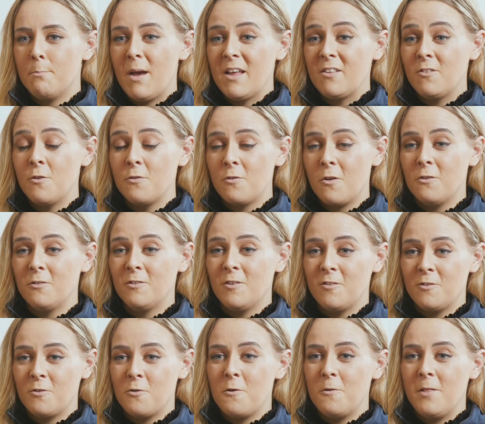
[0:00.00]
My son goes to
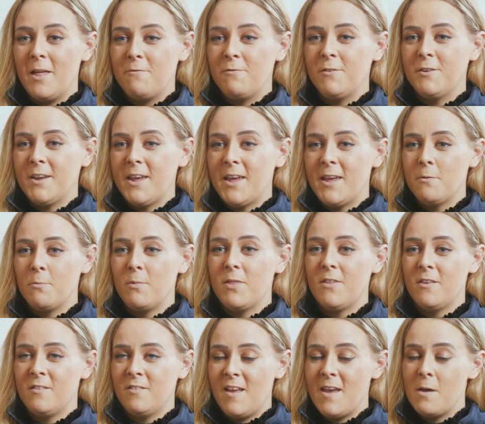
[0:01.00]
school every day with
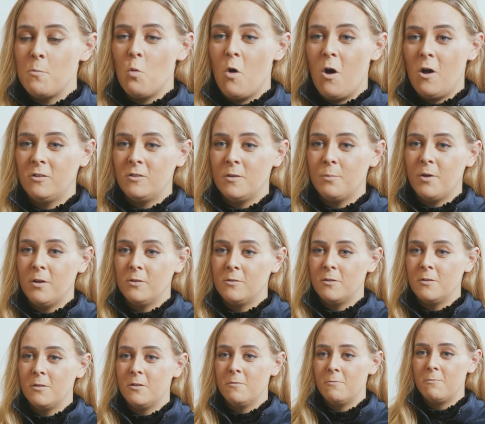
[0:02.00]
the same water
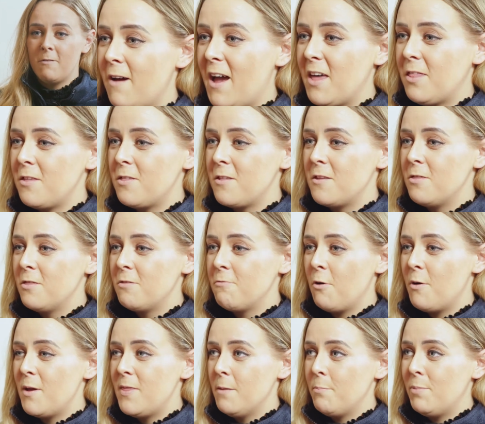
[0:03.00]
bottle. Rather than
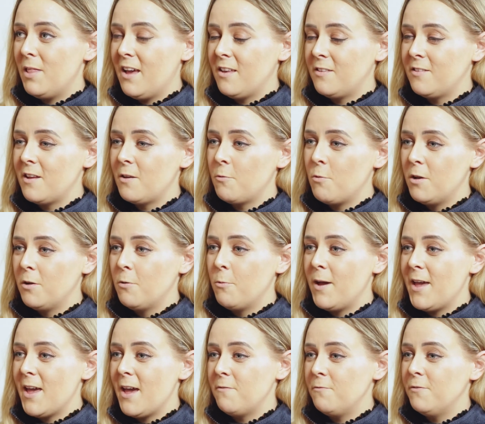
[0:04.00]
throwing the plastic one
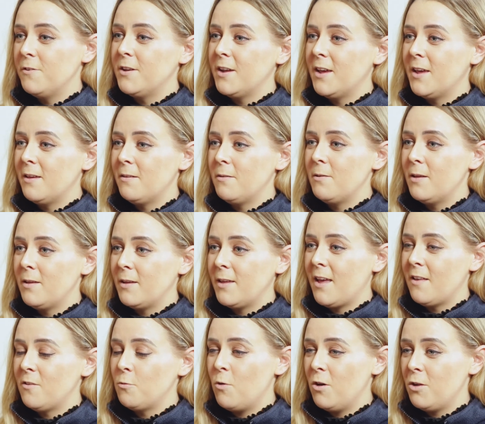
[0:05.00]
away every day, it
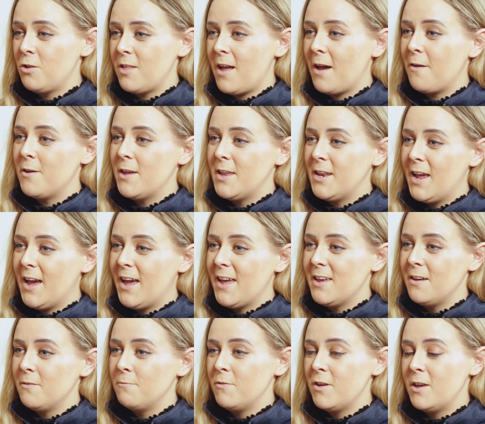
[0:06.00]
gets washed out at night
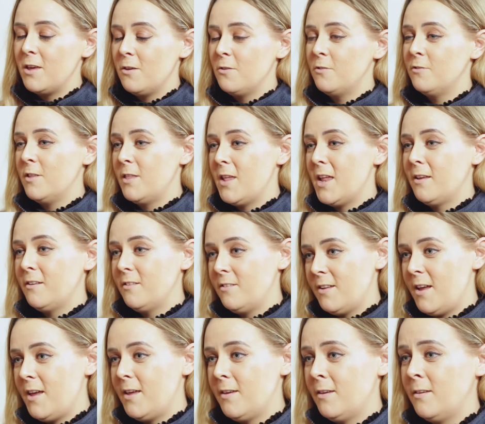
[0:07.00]
and reused the next
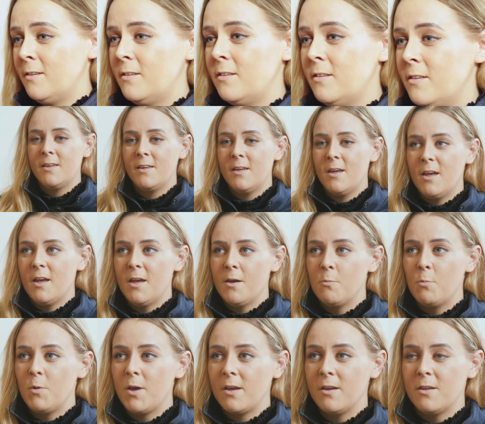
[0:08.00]
day.
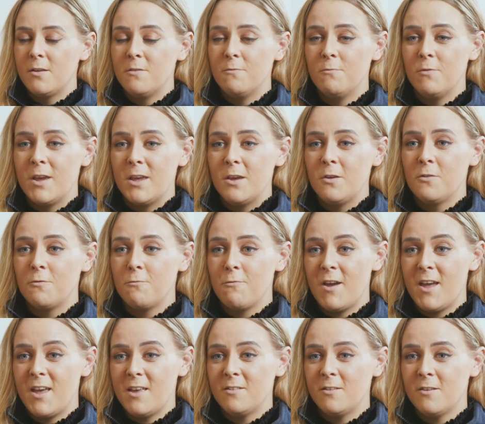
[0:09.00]
We can reuse
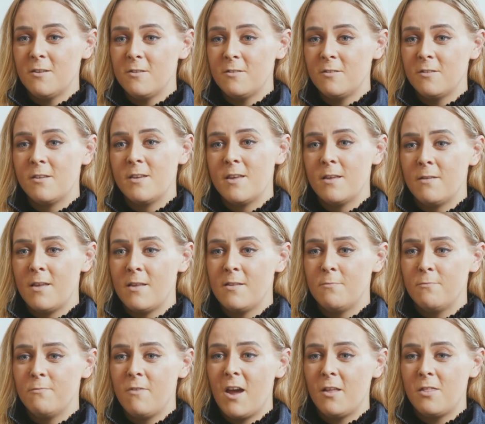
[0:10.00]
razors.
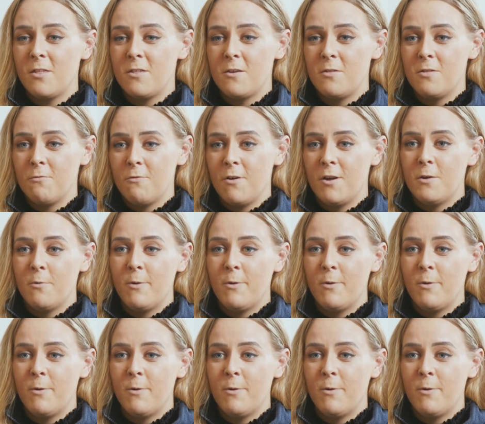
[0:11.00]
Rather than throwing